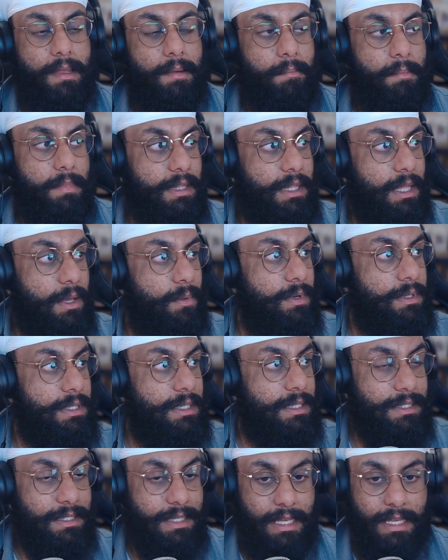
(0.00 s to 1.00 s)
But there was
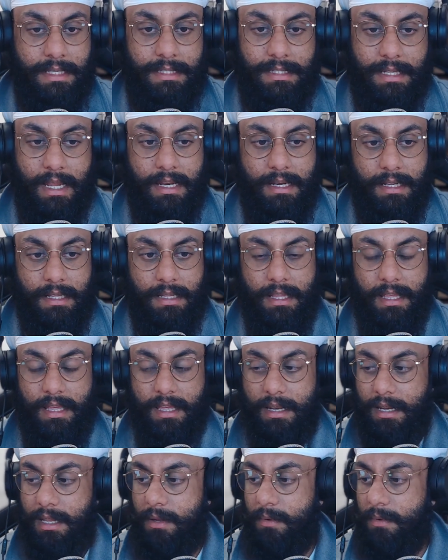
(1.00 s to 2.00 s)
a Singh standing
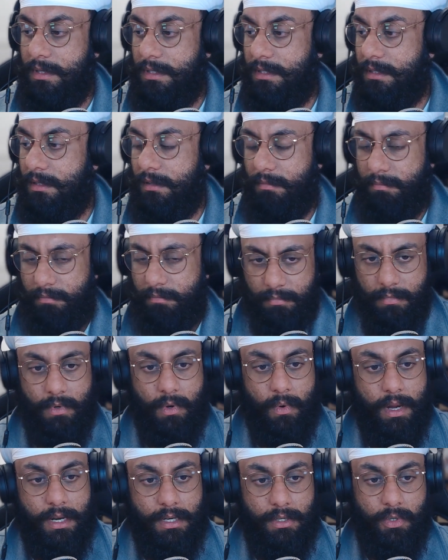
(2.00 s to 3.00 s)
there and he was
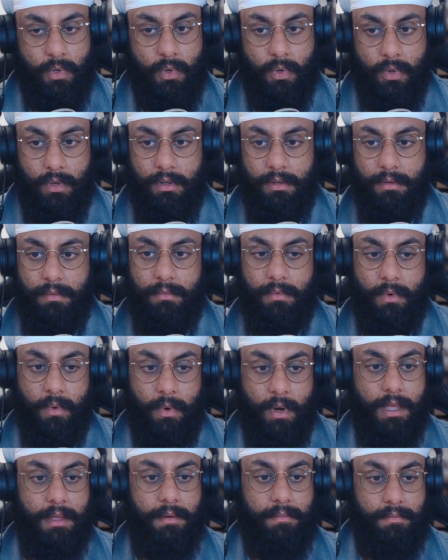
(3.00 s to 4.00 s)
quite tall,
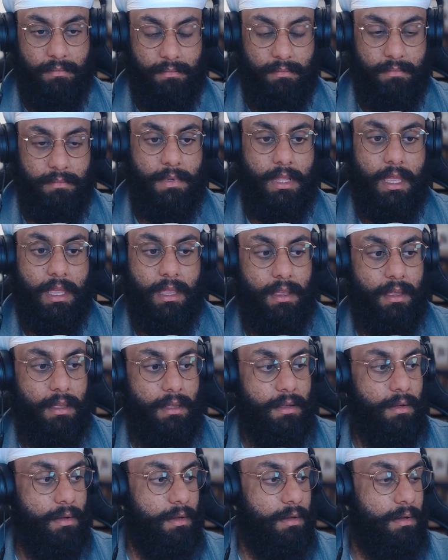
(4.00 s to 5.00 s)
quite like
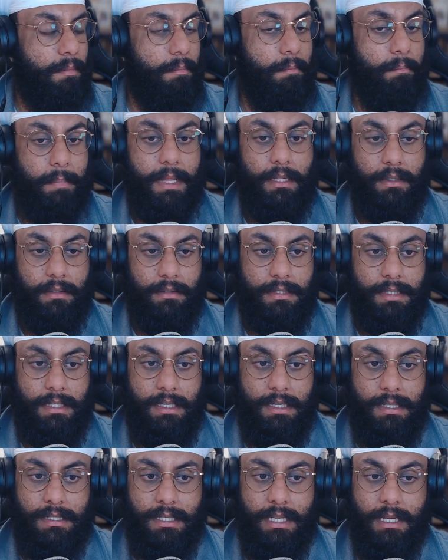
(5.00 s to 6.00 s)
built
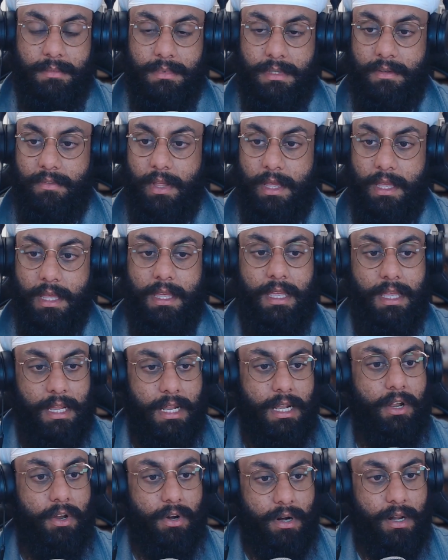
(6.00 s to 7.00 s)
in terms of like,
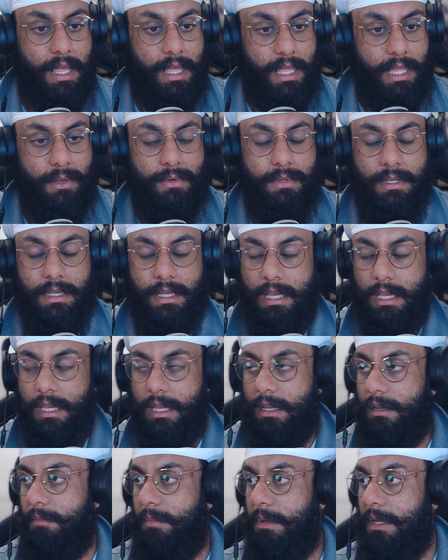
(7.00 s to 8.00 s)
it looked like he,
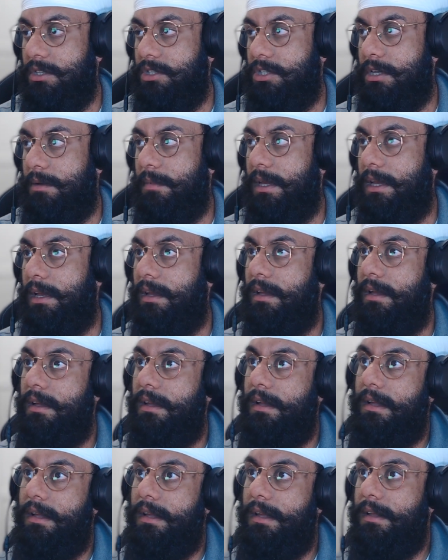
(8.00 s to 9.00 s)
he had been gymming.
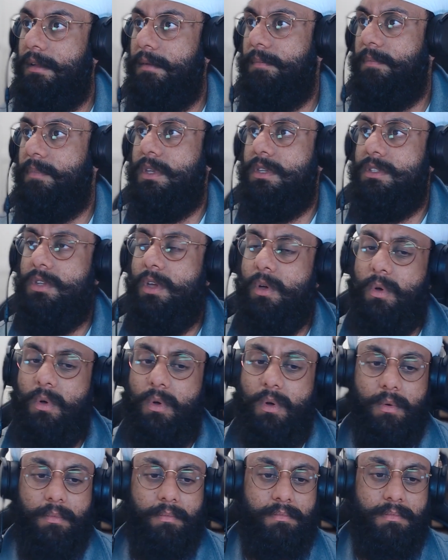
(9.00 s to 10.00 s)

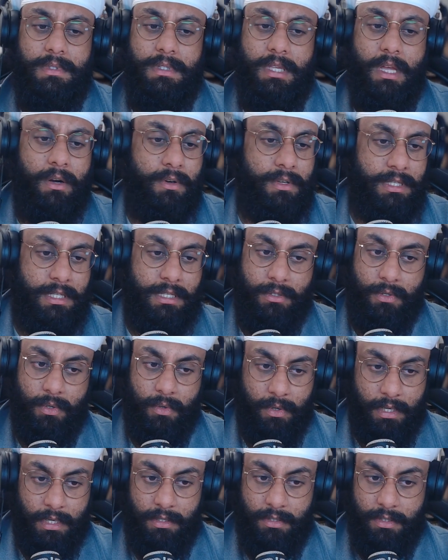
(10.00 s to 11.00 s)
So Sagarji is
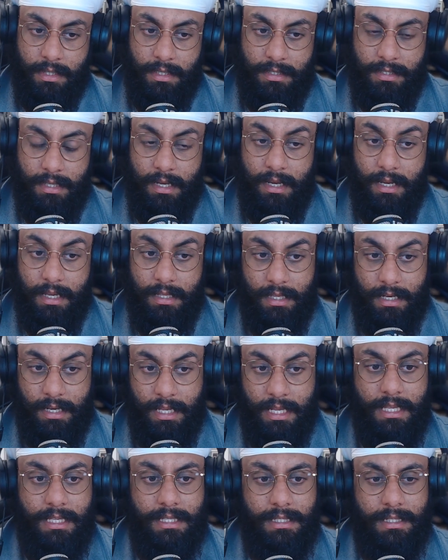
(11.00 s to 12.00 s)
talking to the Sangat and
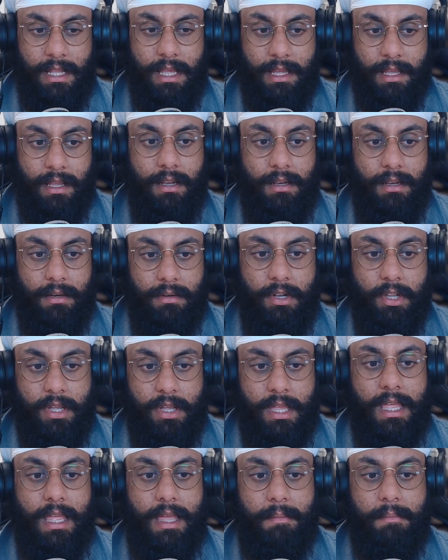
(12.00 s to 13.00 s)
he's like
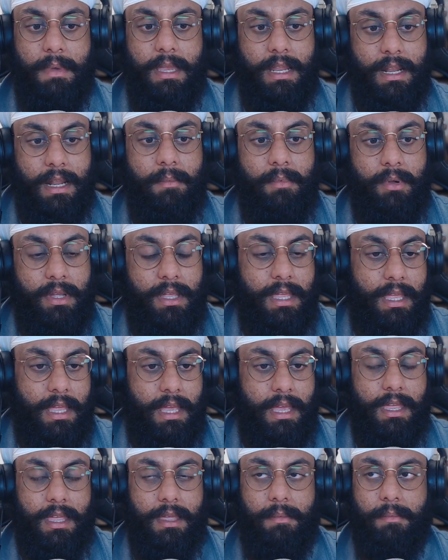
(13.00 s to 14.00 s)
looking at me and I'm looking
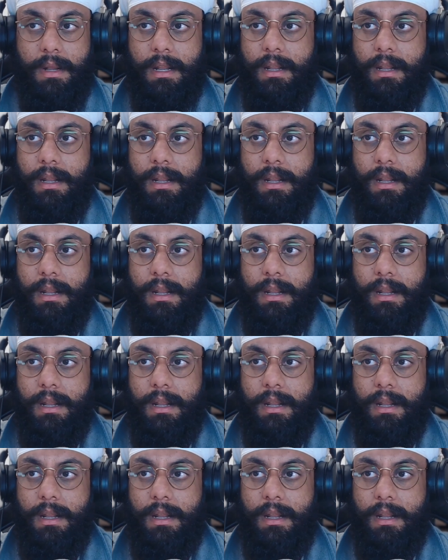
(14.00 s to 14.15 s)
at him.